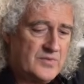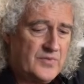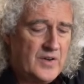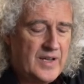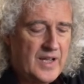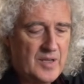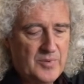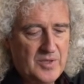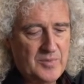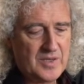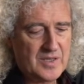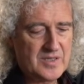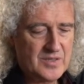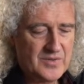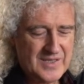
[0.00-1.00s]
was very happy to be
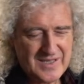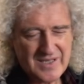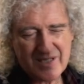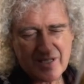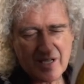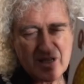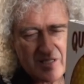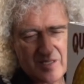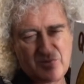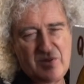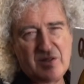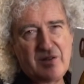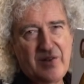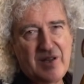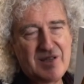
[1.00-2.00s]
able to do this. This ties up a
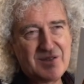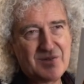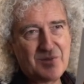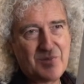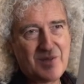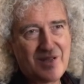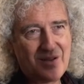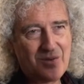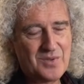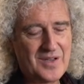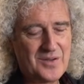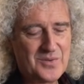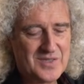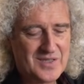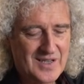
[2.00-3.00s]
lot of ends for me. I
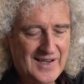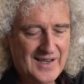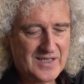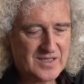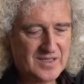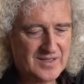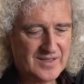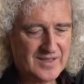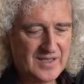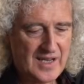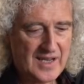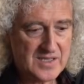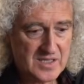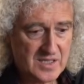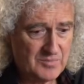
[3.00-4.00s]
was glad that it
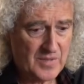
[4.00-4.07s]
actually